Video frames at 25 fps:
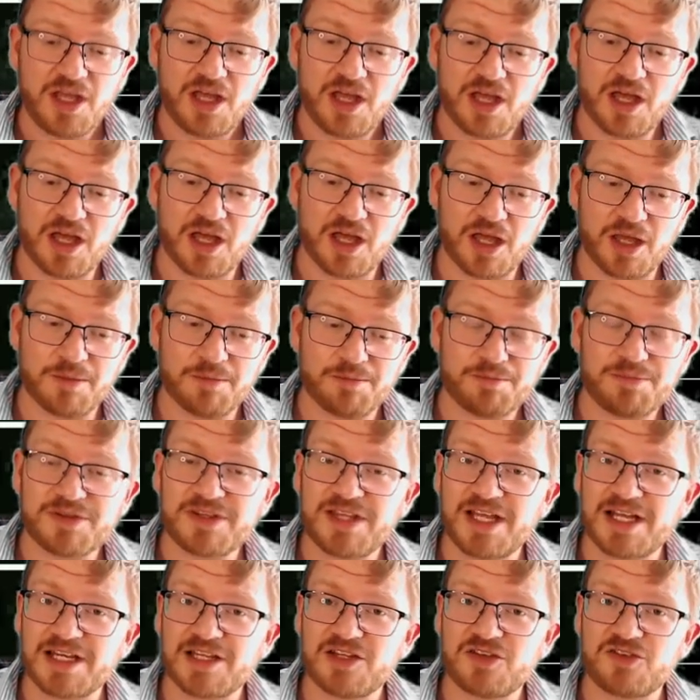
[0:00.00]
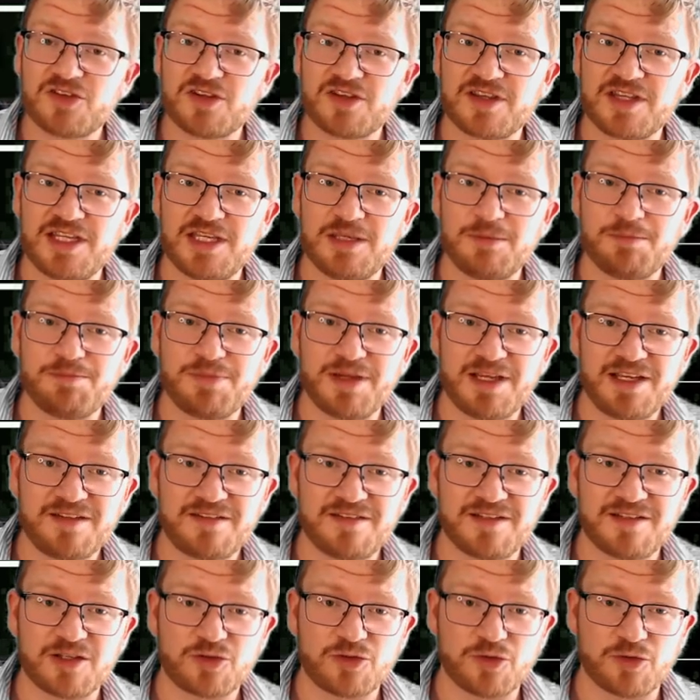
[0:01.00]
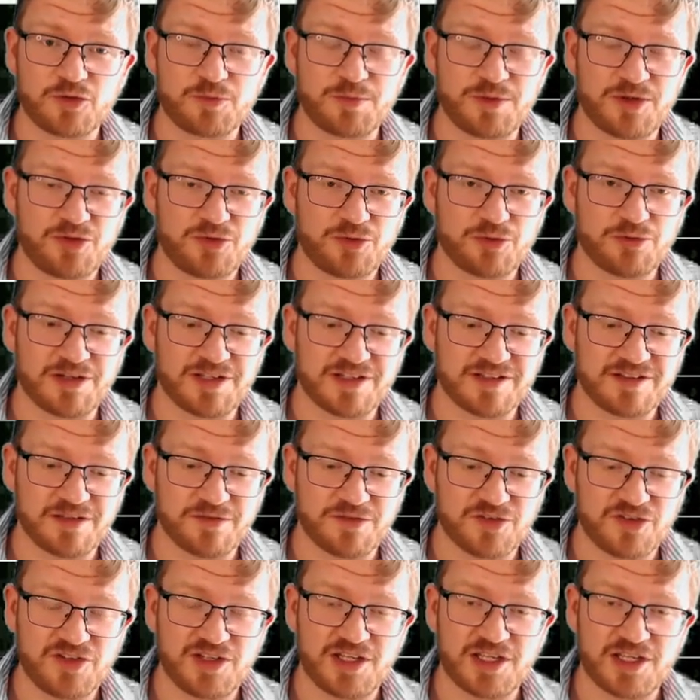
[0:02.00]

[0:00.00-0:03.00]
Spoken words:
But that is the basics of special relativity.